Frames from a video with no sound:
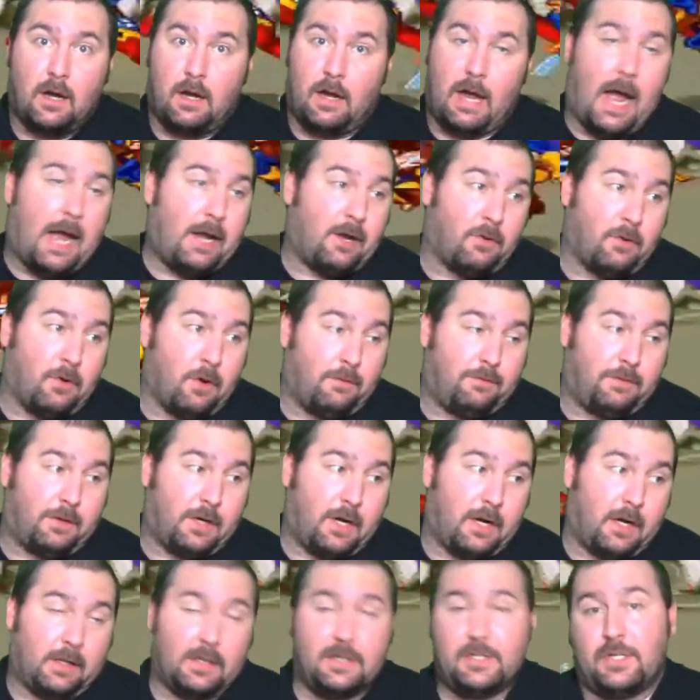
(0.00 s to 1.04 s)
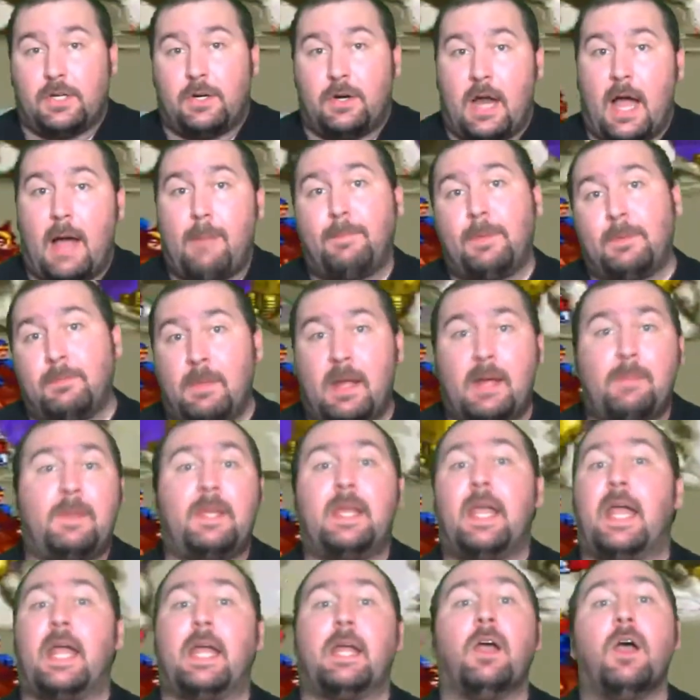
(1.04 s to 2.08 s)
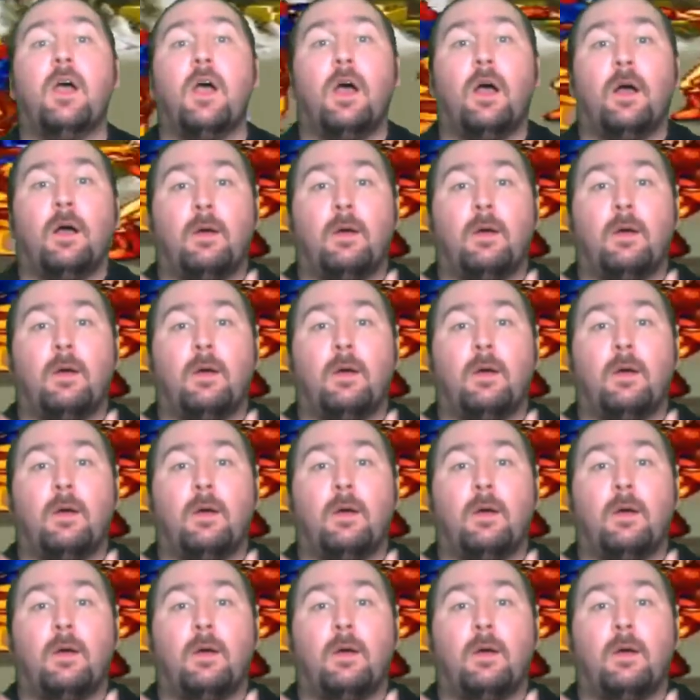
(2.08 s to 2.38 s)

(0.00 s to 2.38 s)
I don't know if they're going to listen or not, but maybe, hey,